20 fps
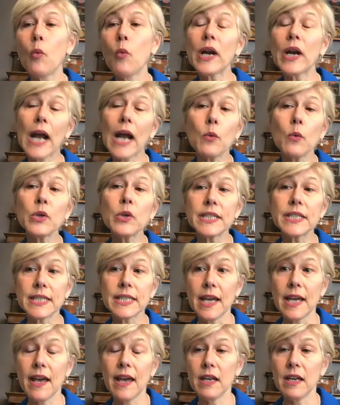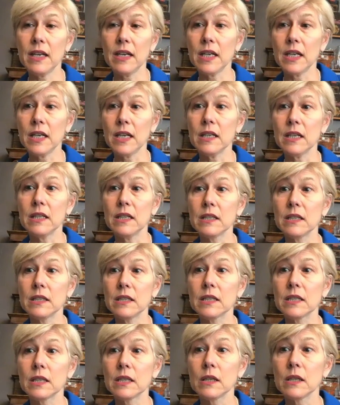what I would say
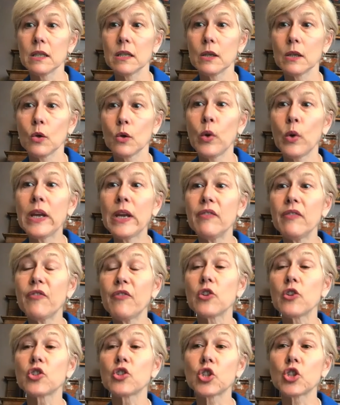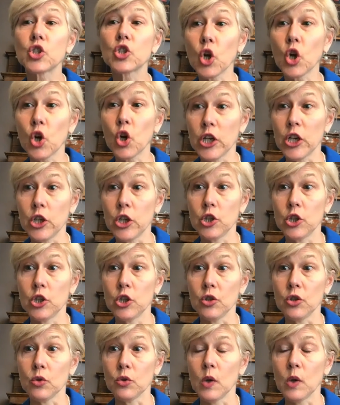is we've started
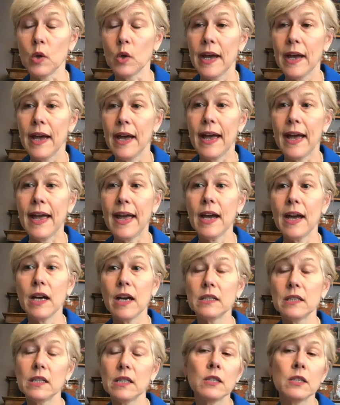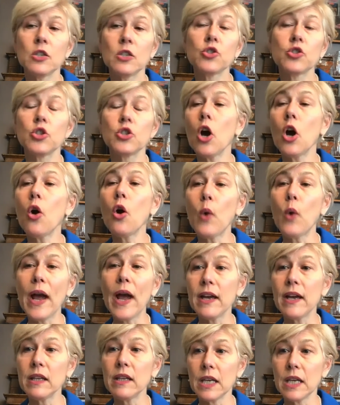to, and there's no
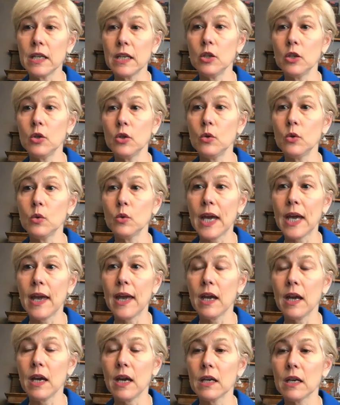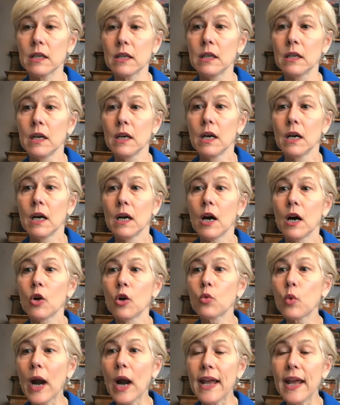way that you can
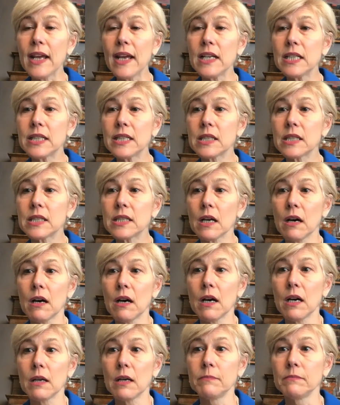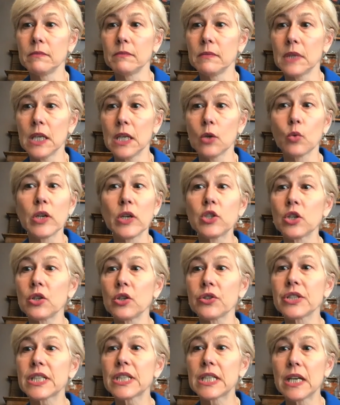erase the
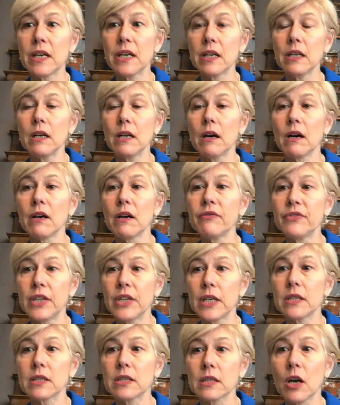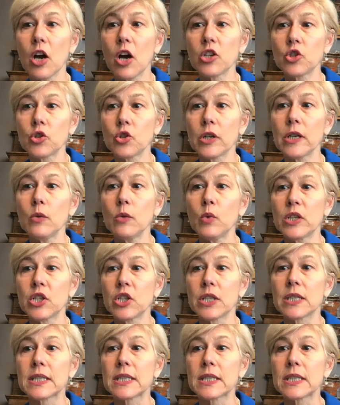original sin of this country, which is